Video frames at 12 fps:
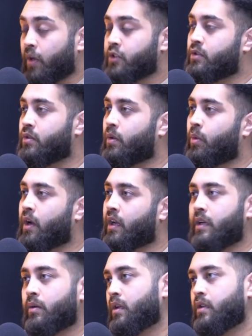want to do the
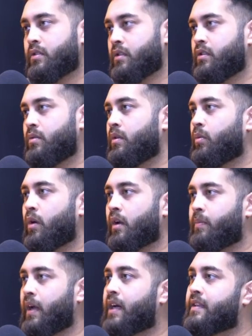work, and I will continue doing the
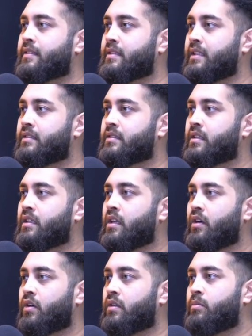work behind the scenes
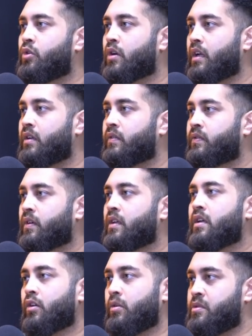on a more kind of
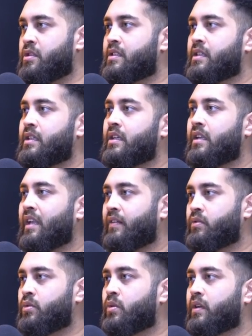community
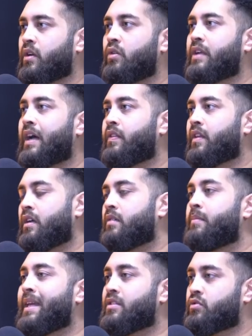level and go down the
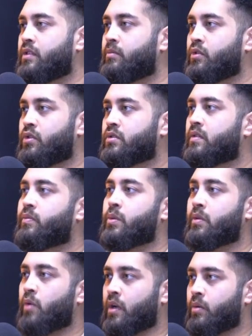kind of mainstream routes of
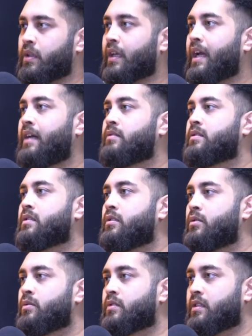working with the
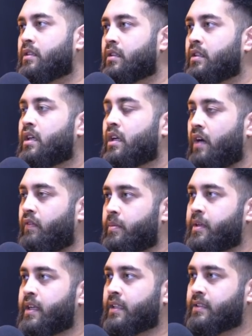councils and
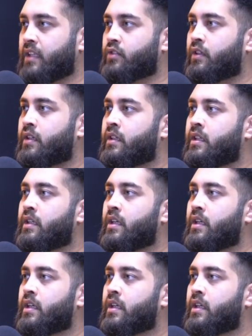government, etc.